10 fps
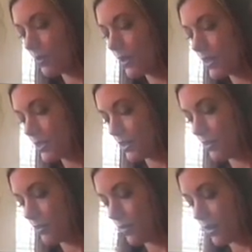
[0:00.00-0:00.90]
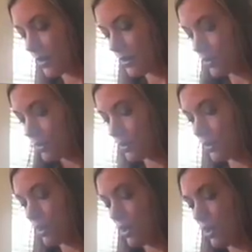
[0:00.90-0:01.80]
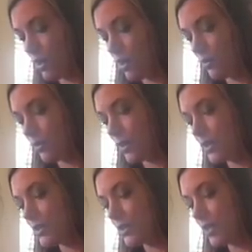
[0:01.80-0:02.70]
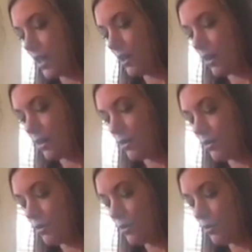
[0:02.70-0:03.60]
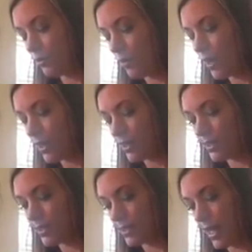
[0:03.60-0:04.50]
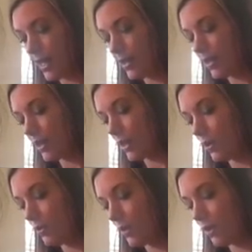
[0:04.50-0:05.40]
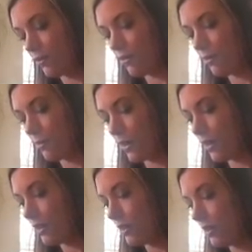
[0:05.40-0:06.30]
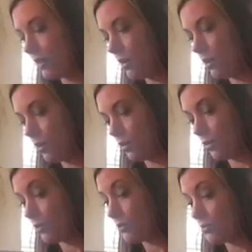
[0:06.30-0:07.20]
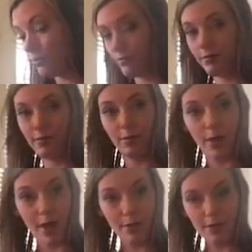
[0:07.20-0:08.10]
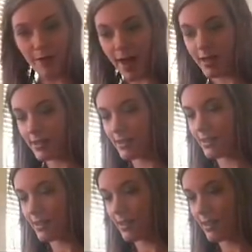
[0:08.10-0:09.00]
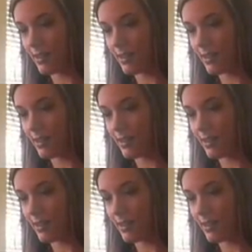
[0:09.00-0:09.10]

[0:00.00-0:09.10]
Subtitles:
Please, universe, please, tarot, what insight can you give me? Ooh, well, that was fast.